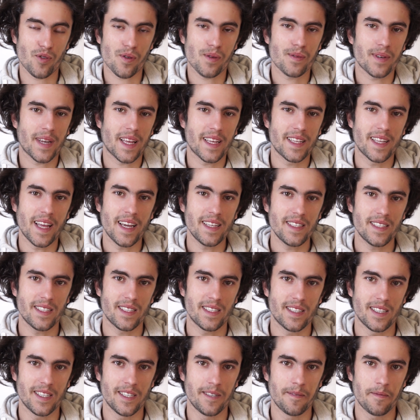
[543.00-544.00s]
our own
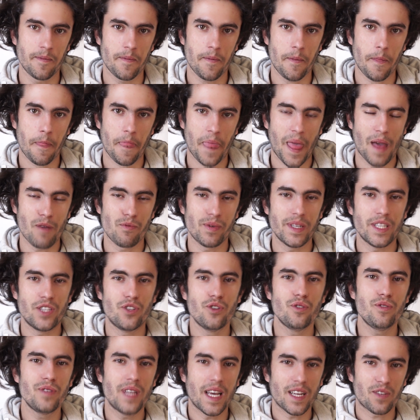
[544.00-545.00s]
identity. And we
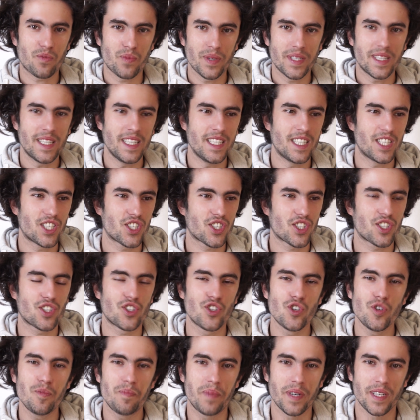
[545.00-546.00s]
do that with these
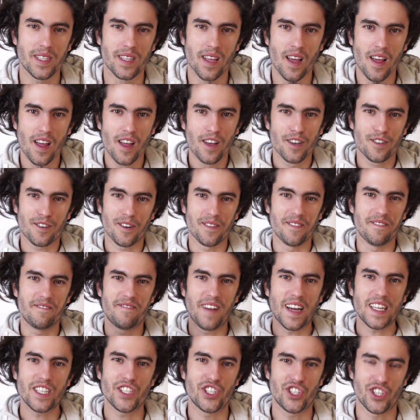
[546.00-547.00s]
stupid
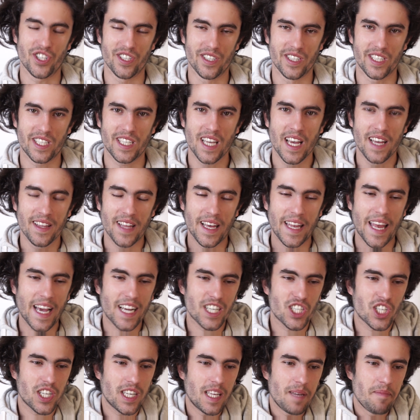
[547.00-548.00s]
conventions that
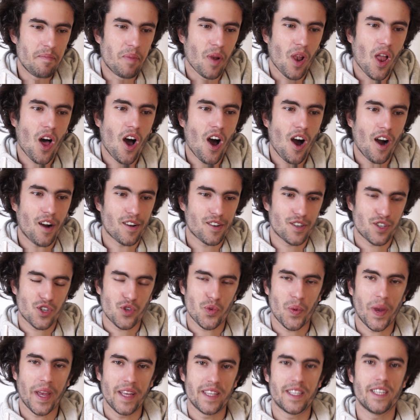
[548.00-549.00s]
actually block
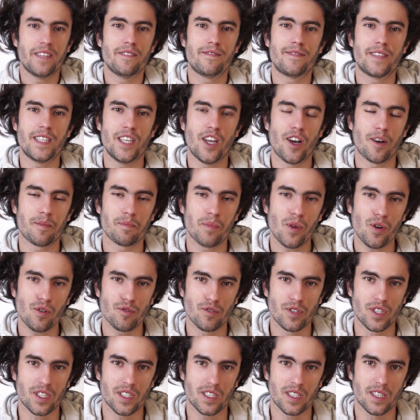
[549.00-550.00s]
creativity at
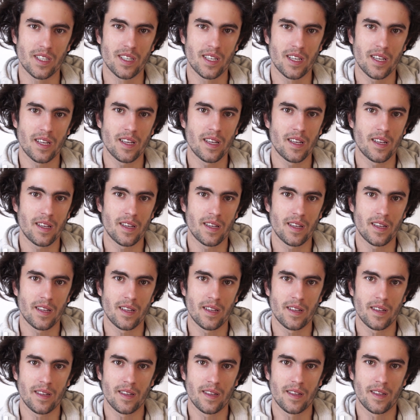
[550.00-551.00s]
most.
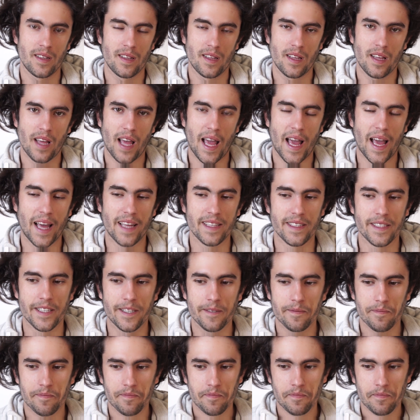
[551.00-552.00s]
And